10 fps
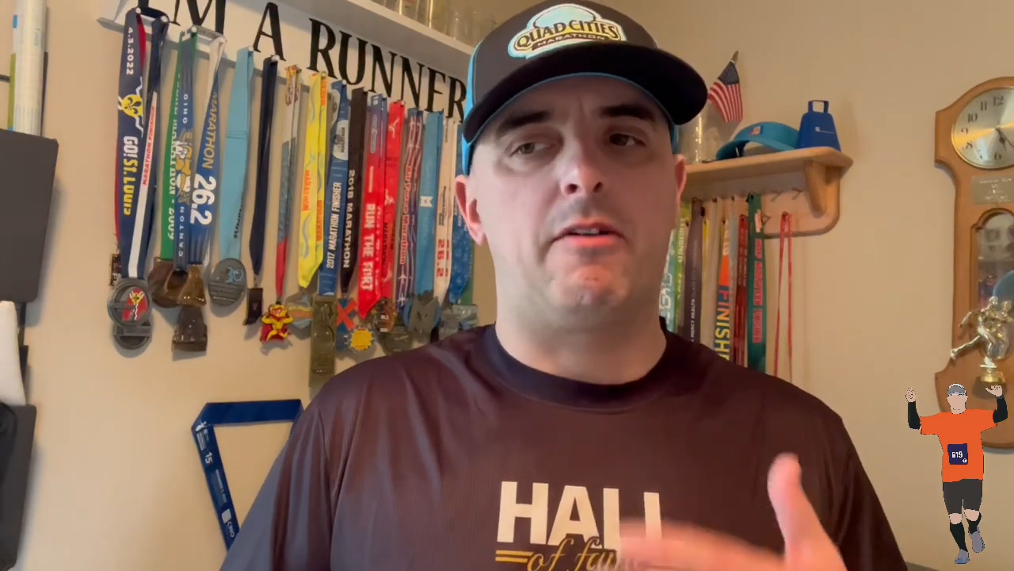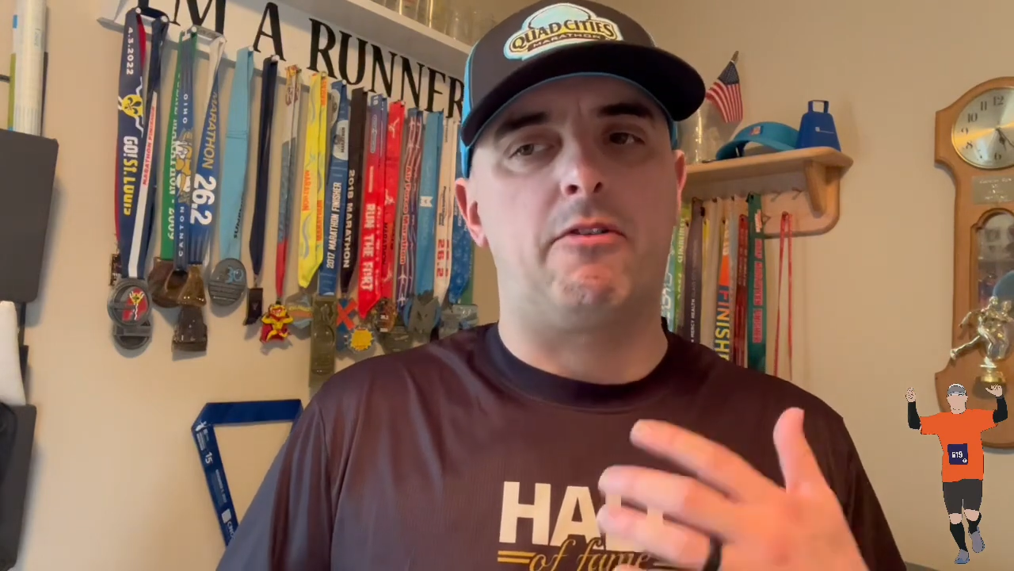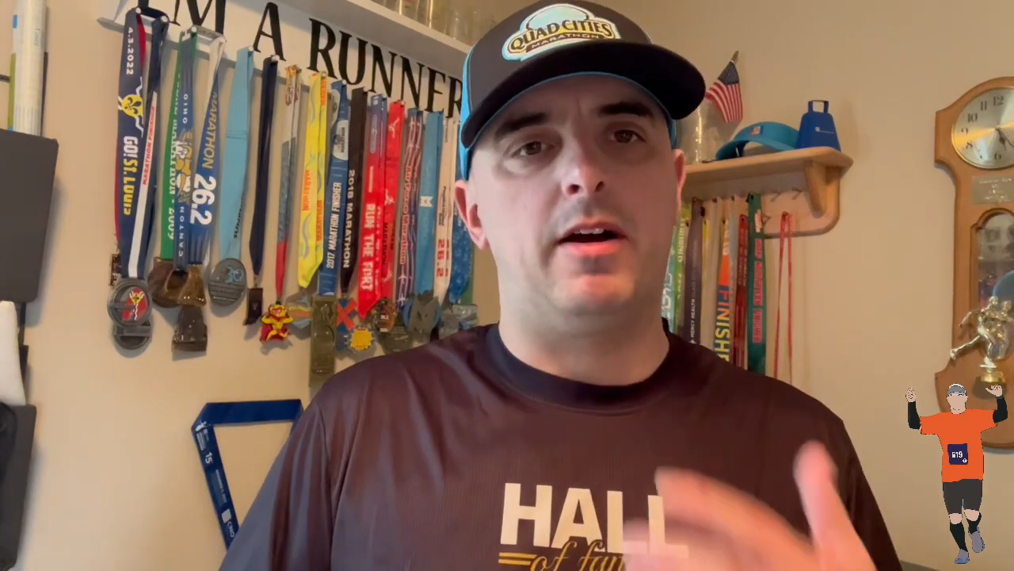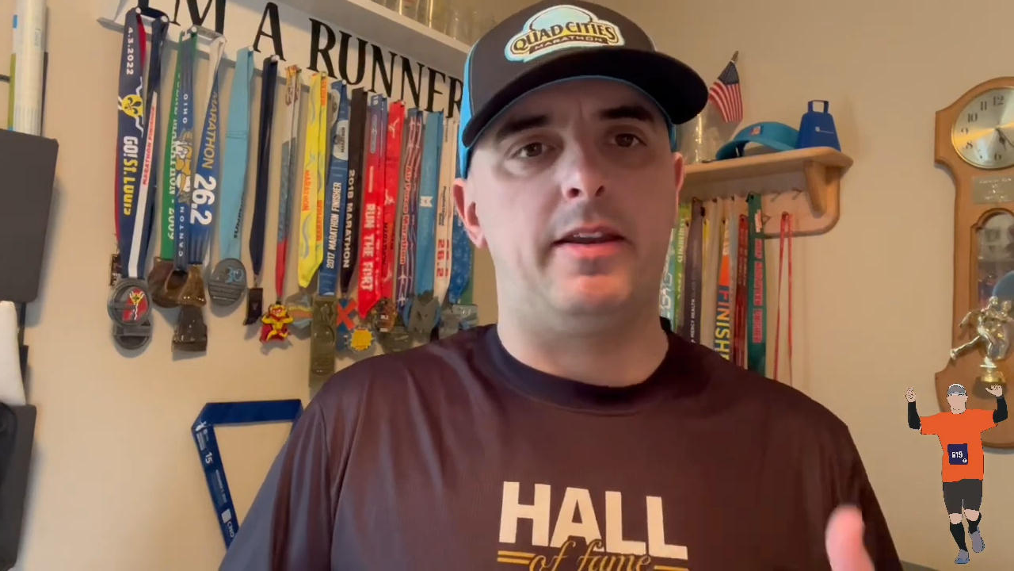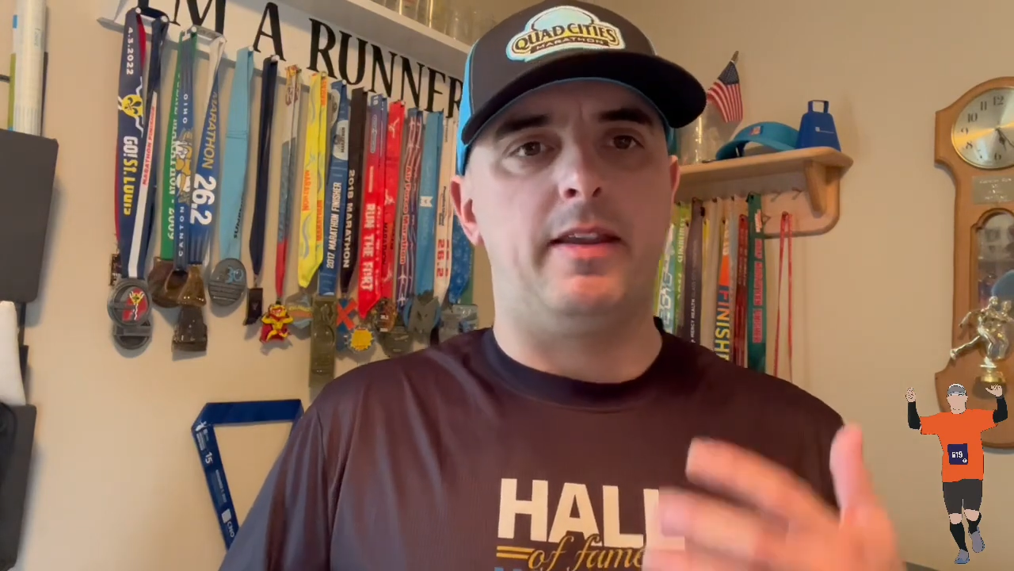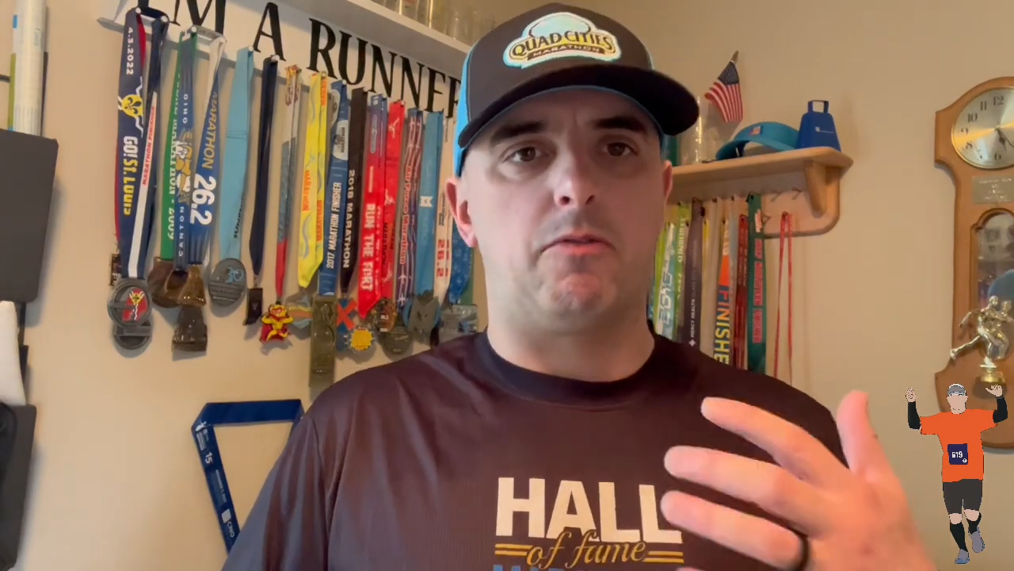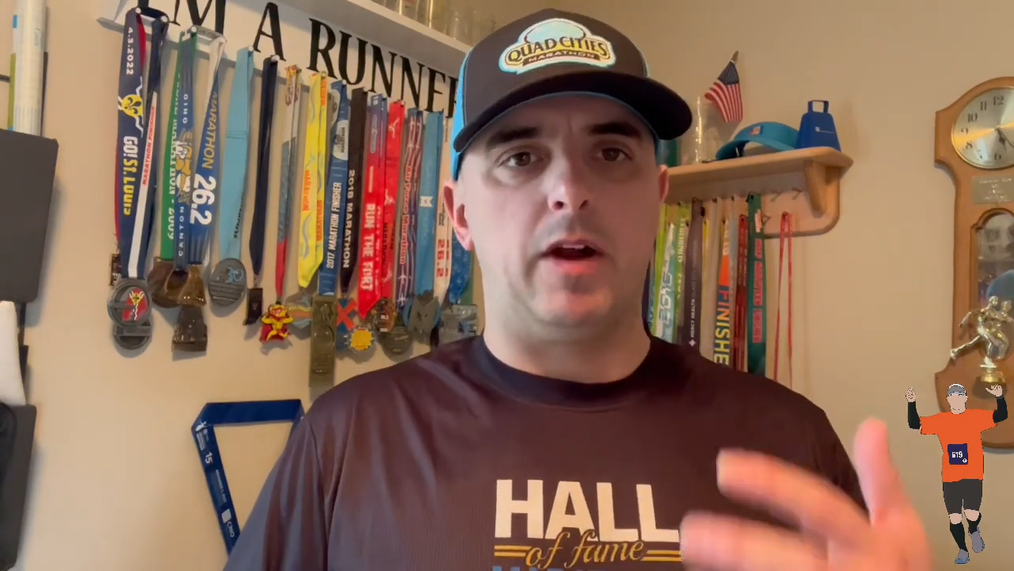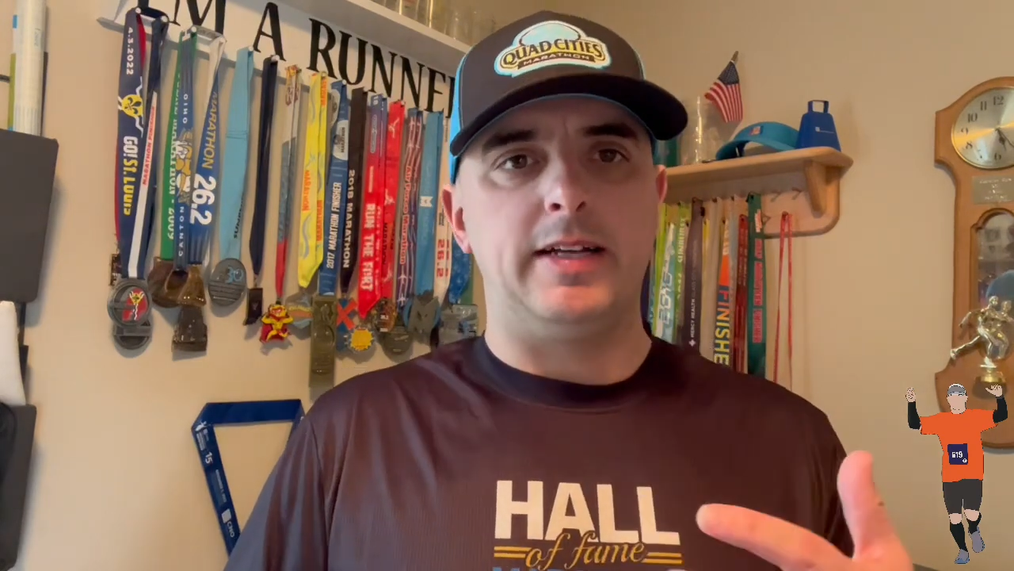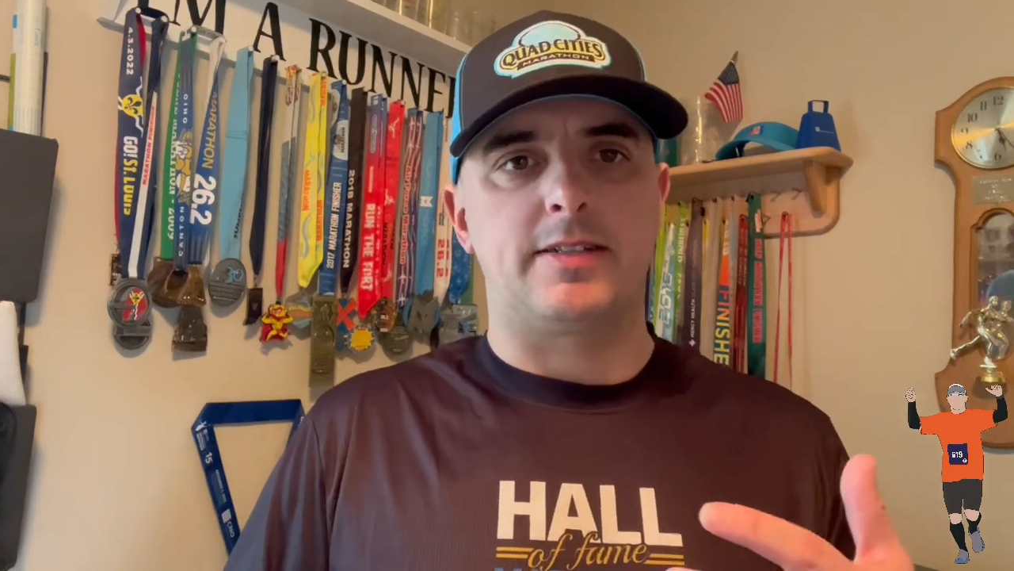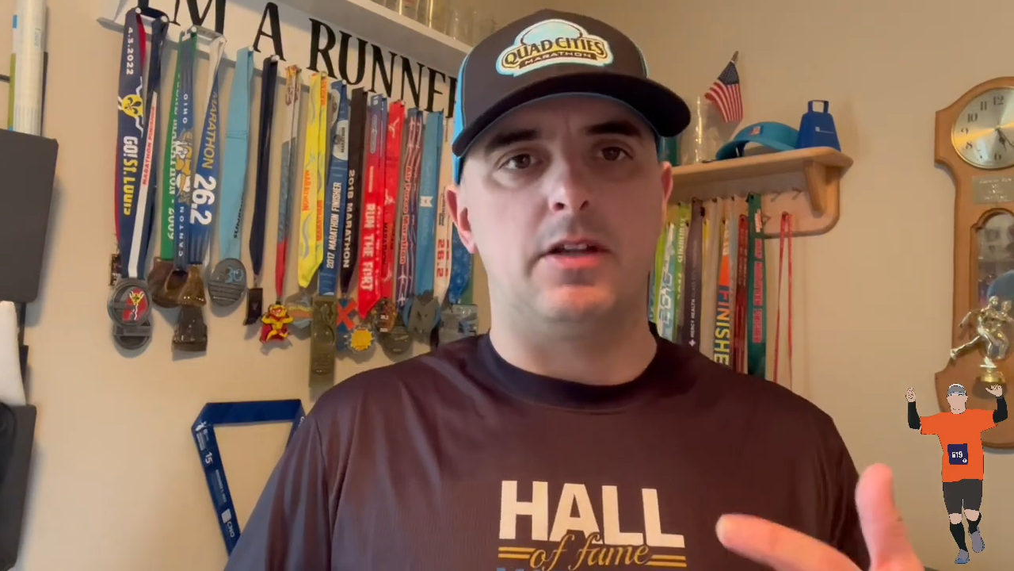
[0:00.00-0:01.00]
run the
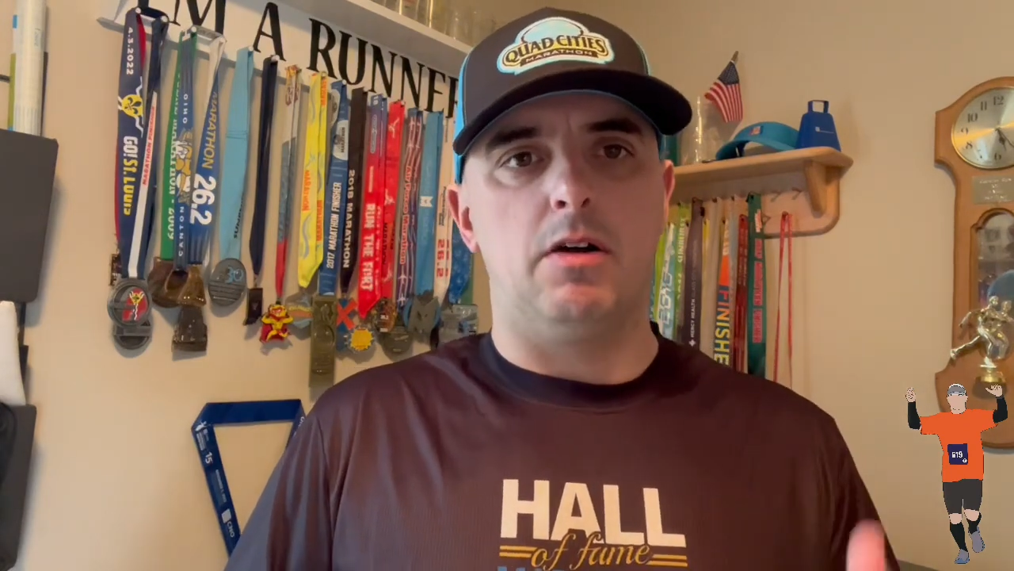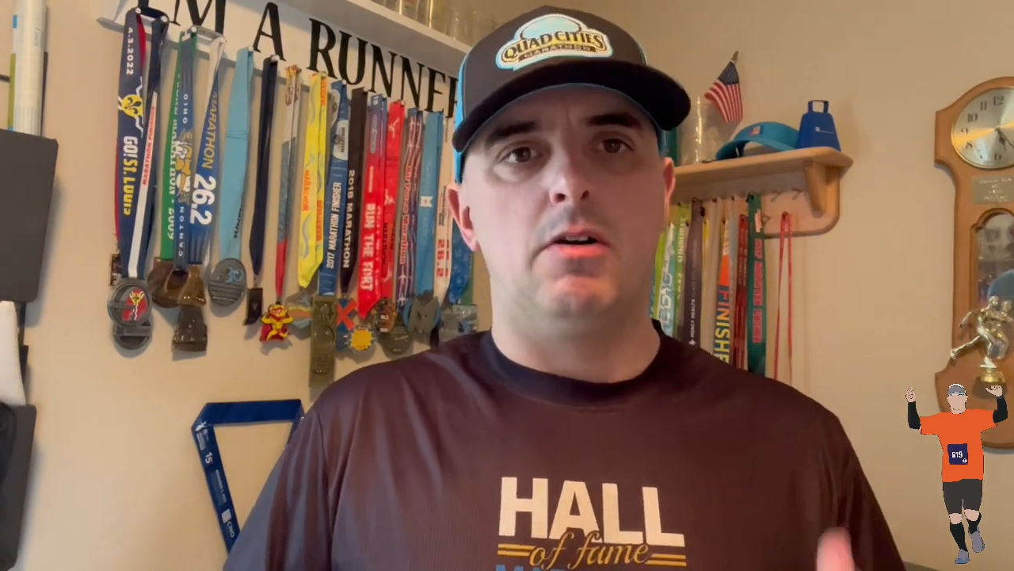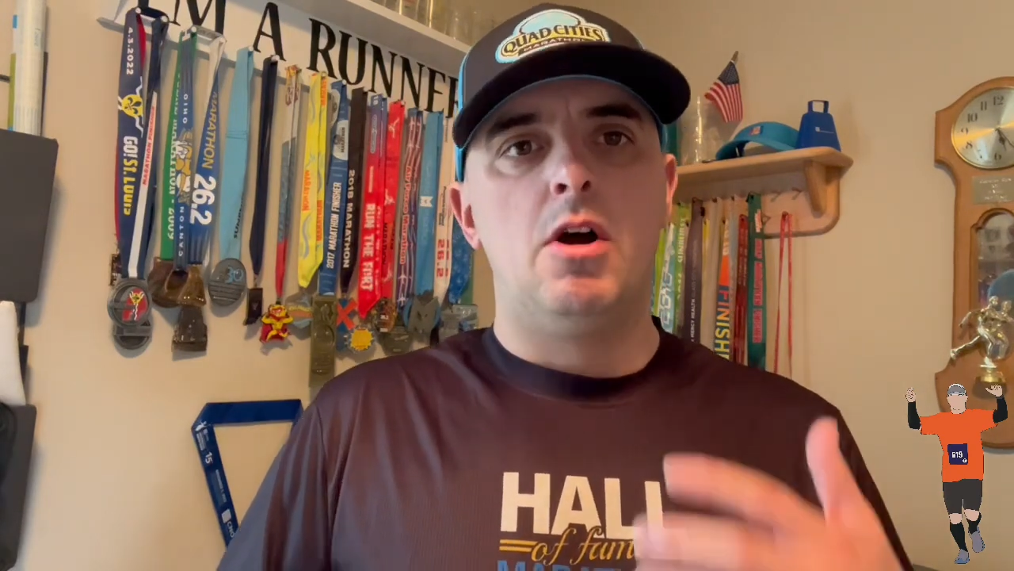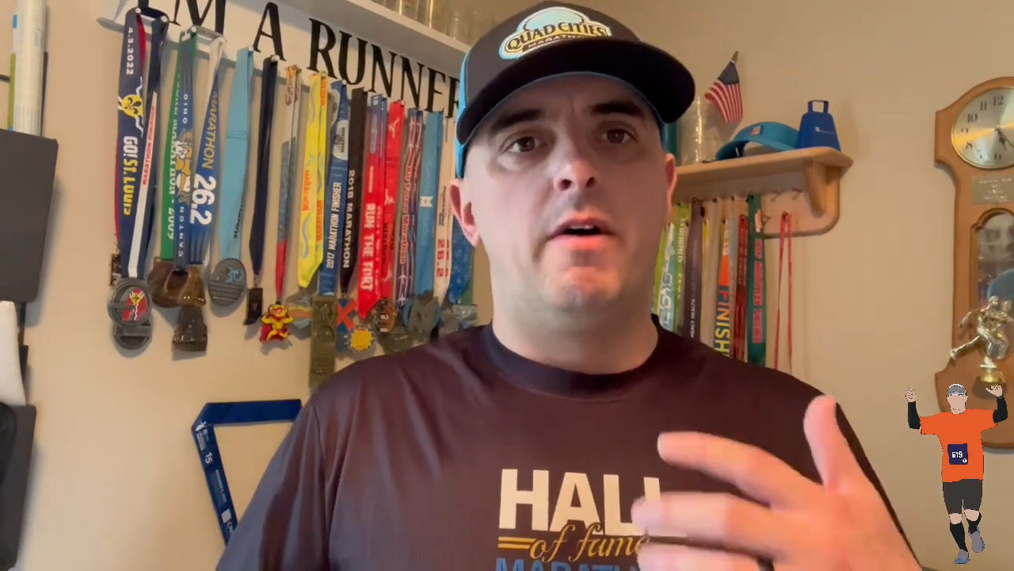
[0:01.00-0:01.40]
race, though,